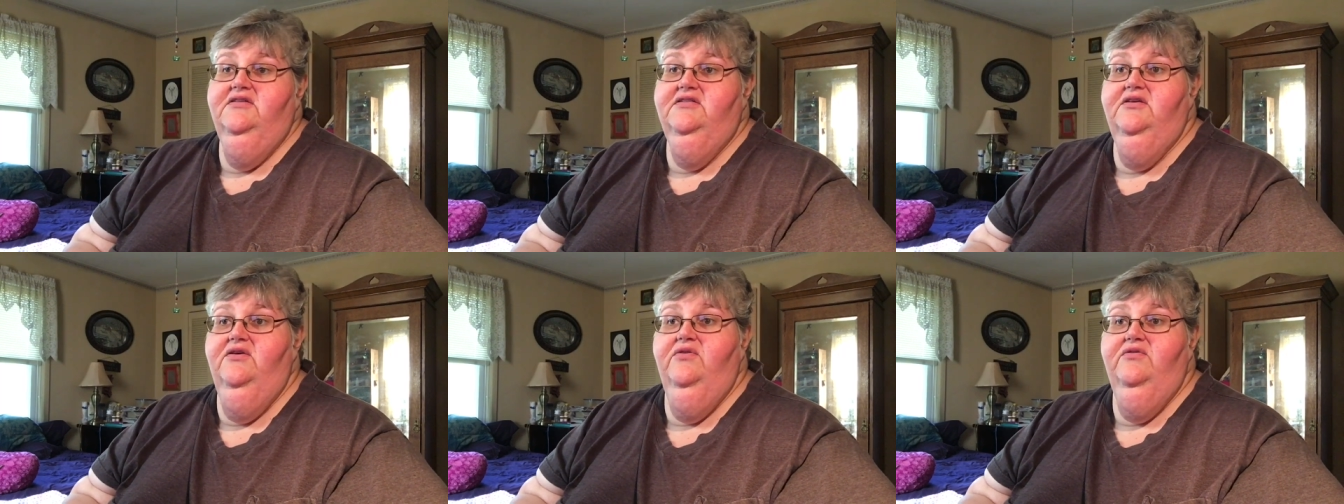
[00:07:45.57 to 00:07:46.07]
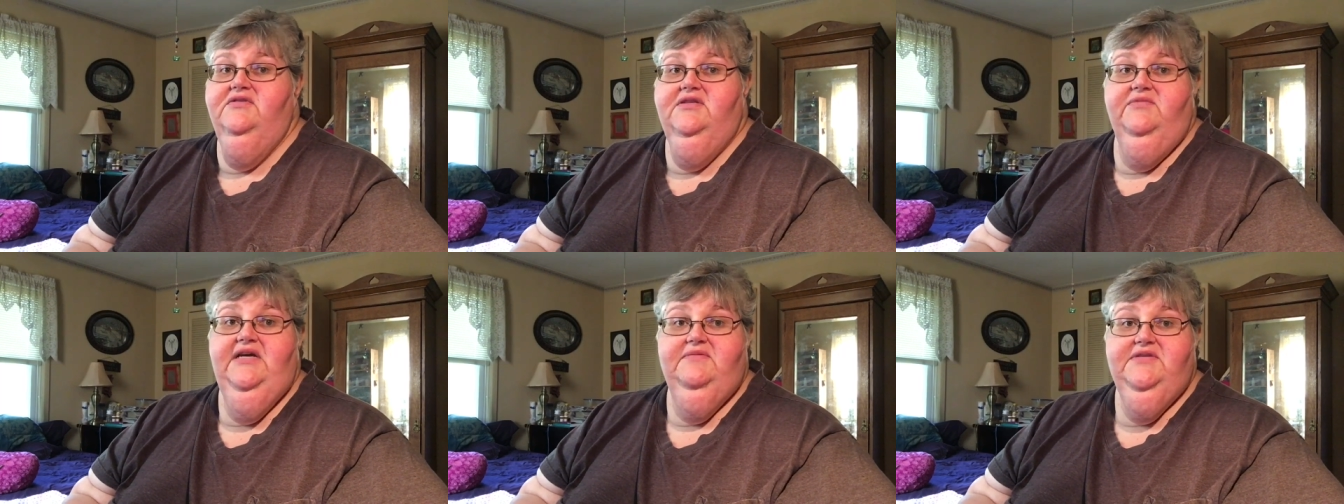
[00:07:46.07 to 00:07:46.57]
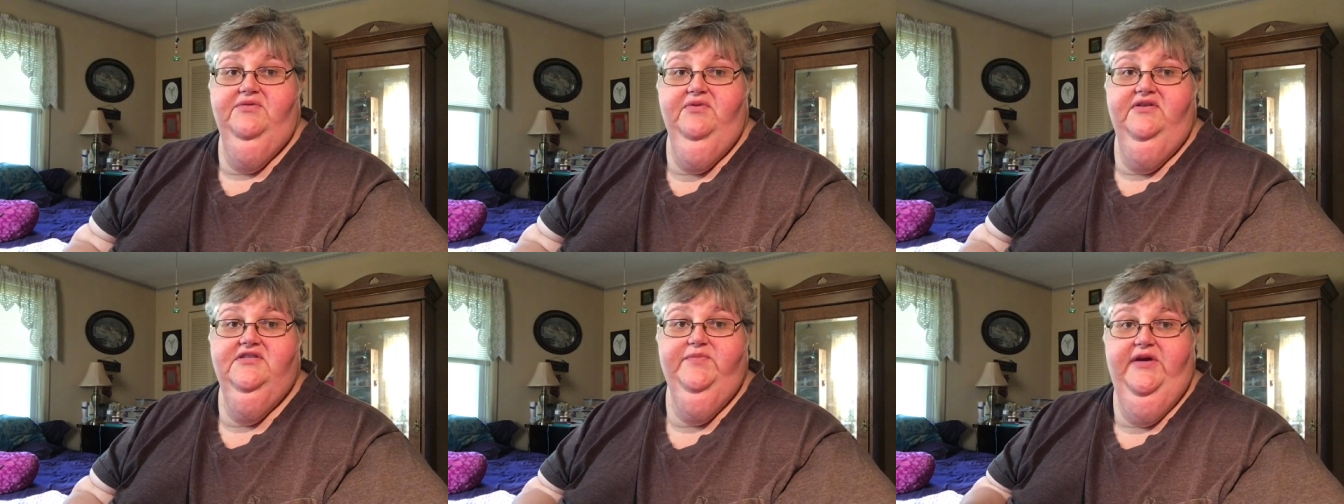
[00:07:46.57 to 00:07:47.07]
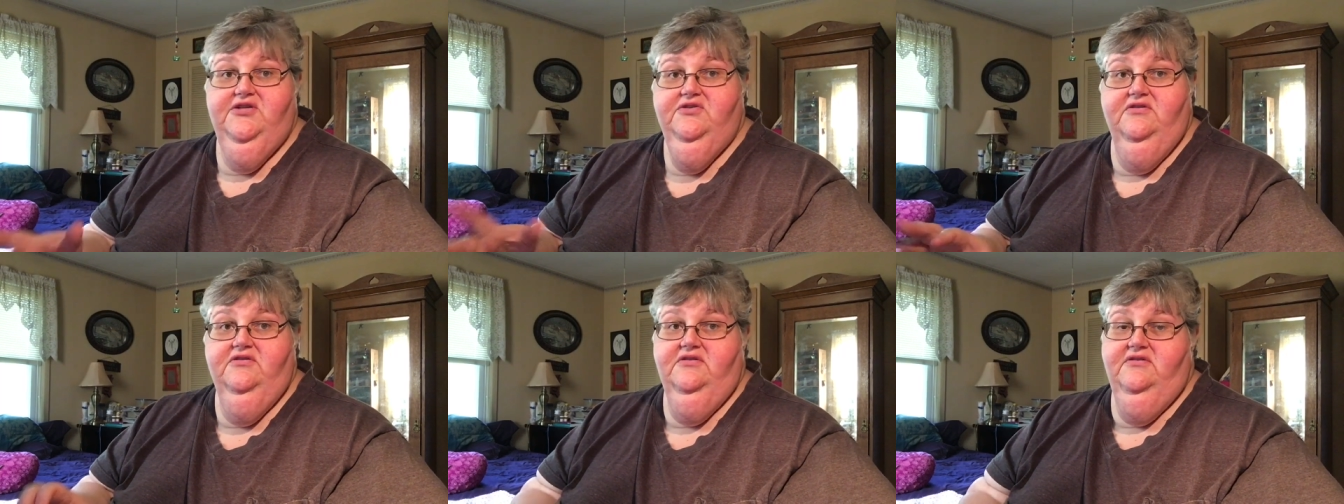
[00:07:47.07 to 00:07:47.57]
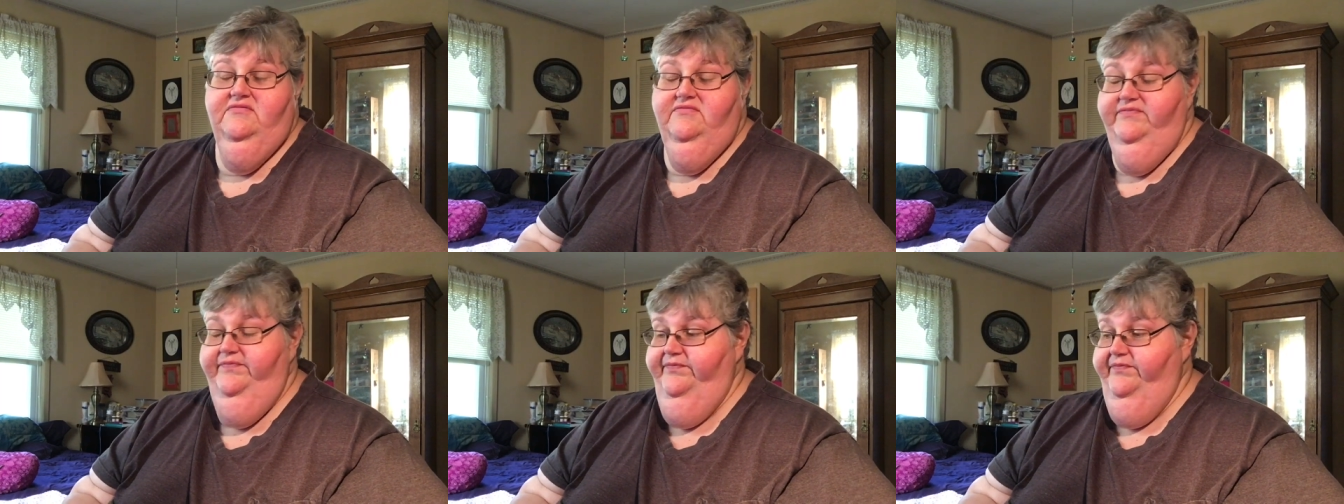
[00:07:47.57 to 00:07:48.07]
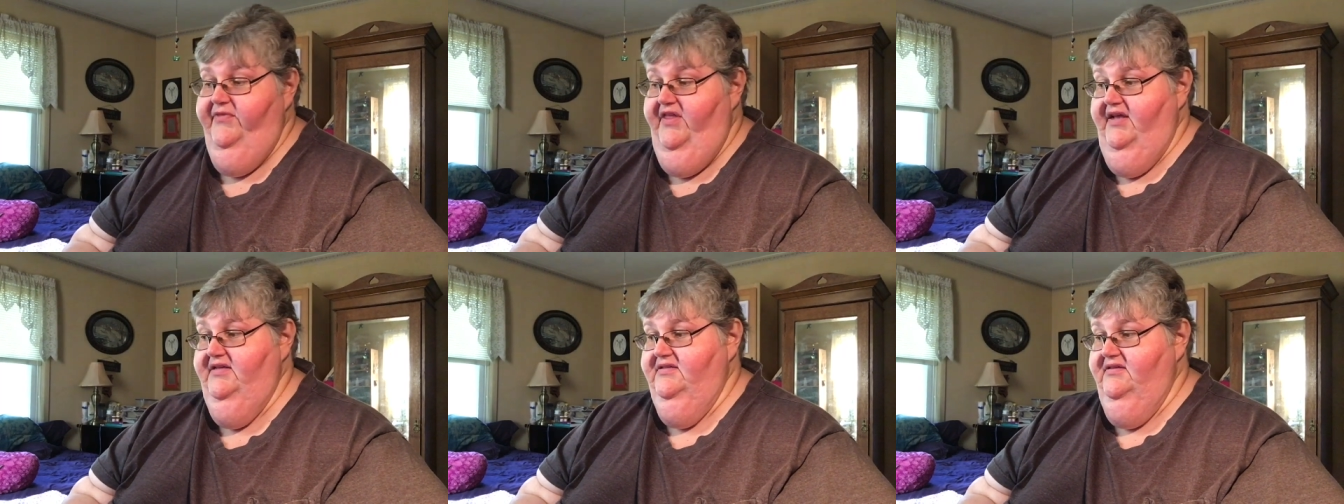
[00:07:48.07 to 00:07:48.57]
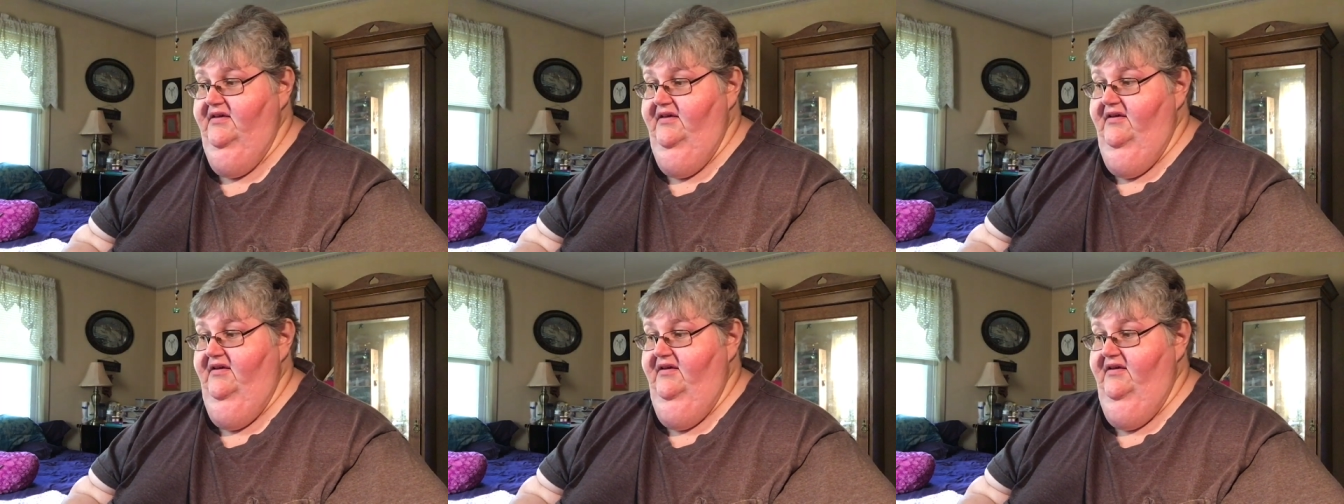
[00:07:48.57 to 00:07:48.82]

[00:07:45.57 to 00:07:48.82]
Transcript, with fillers: So sometimes they run specials and things